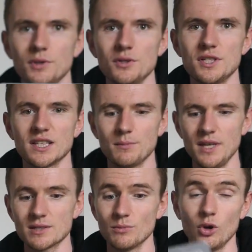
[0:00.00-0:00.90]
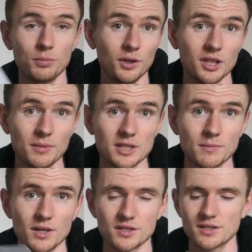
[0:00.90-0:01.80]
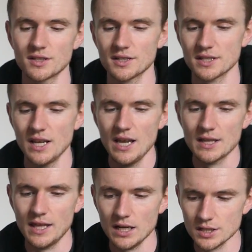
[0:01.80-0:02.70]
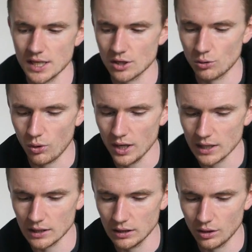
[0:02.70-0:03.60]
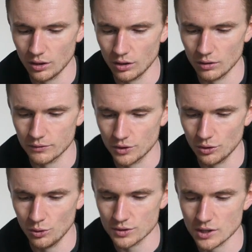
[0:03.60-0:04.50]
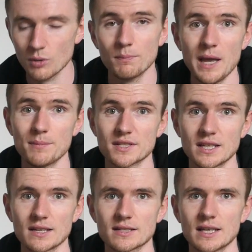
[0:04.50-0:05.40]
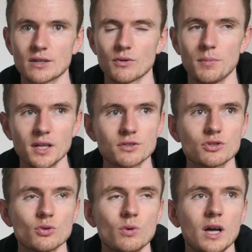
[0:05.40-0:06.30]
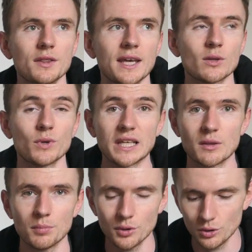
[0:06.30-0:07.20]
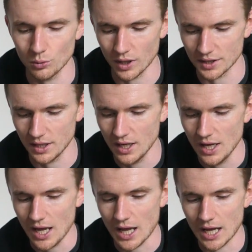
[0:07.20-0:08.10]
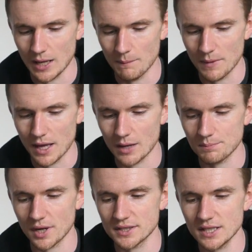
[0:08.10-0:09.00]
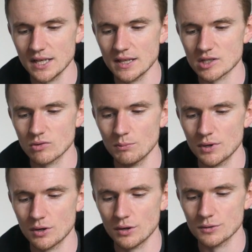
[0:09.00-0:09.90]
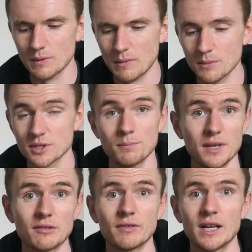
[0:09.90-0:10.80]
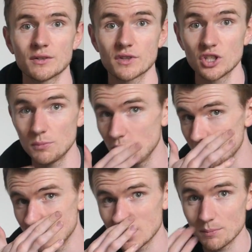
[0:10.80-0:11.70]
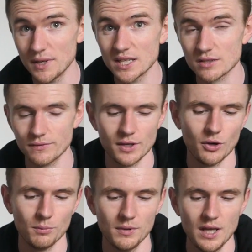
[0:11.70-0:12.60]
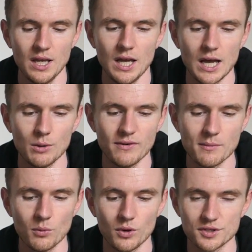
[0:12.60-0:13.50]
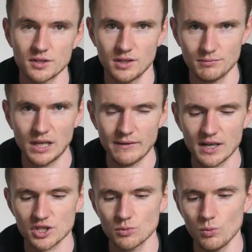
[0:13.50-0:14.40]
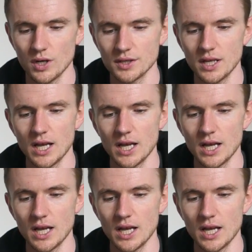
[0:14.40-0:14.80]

Beauty and the Beast, more Beauty and the Beast merchandise. They actually had quite a lot of cool salt and pepper sets. They had a Rapunzel one, they had a Winnie the Pooh one. But I did get this one because my mum was a big fan of the new Beauty and the Beast film with Emma Watson, the live action one.